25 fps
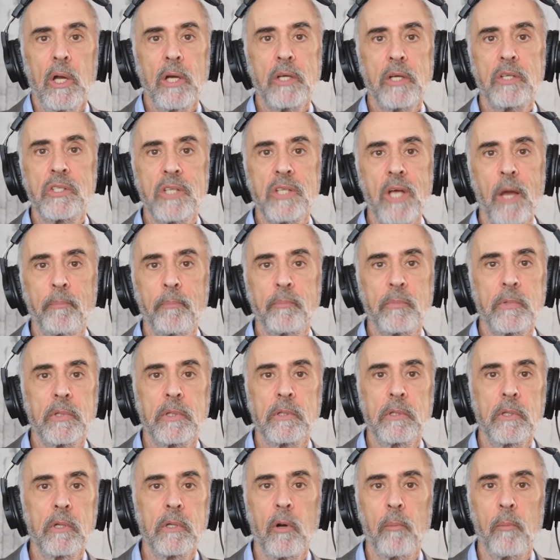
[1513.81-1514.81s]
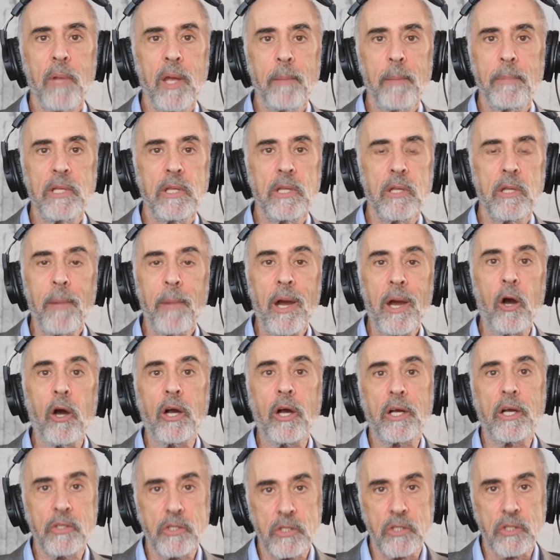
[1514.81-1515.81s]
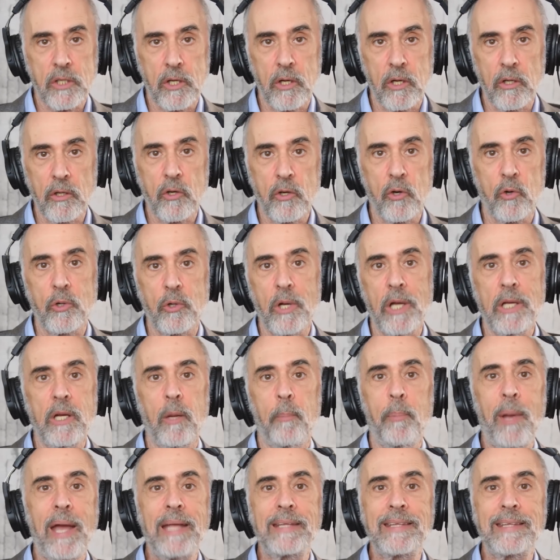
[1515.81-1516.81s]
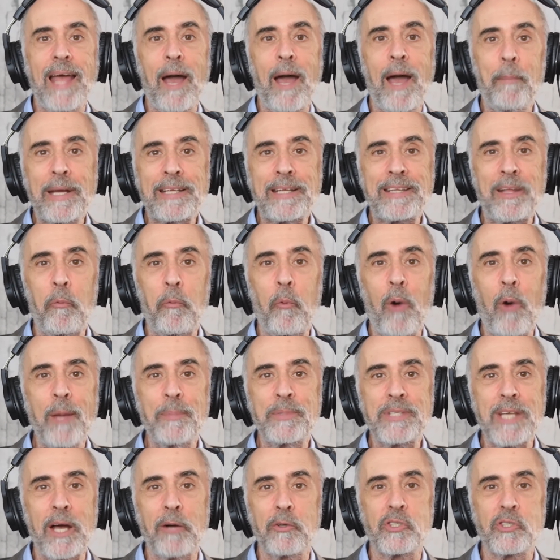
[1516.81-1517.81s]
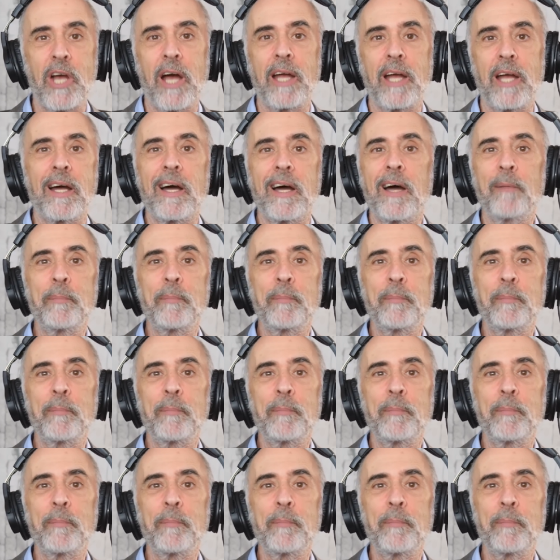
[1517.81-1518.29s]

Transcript: except, you know, maybe the Americans can create a pandemic that wipes out China.